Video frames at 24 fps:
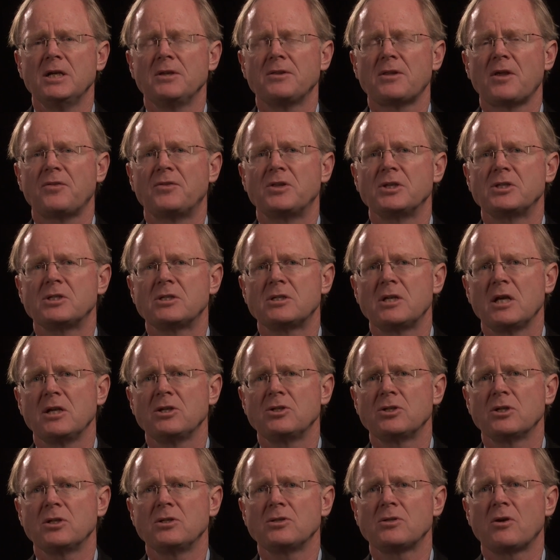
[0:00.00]
that the
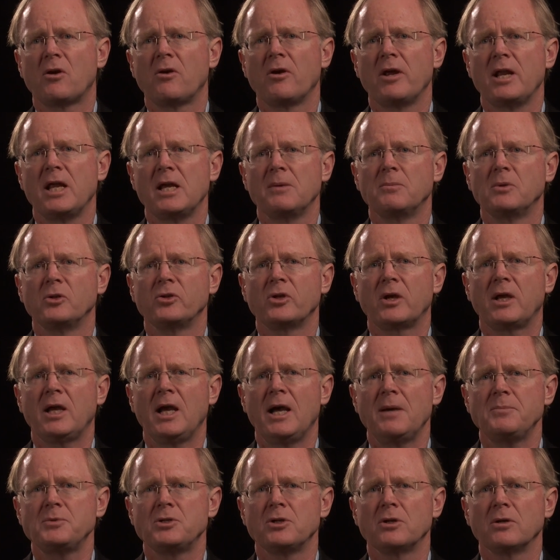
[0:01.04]
stations are unable to
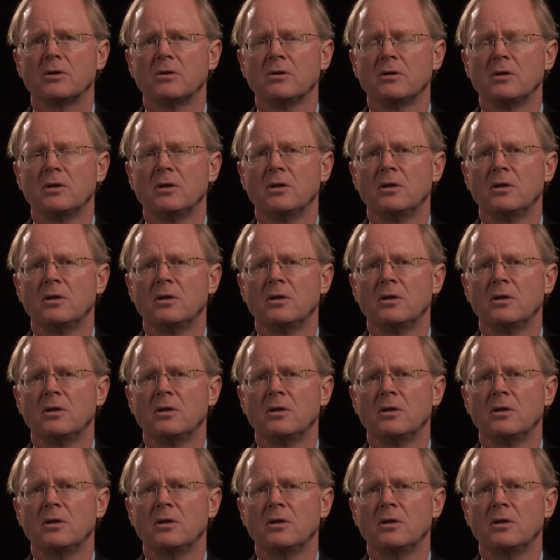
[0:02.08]
capture,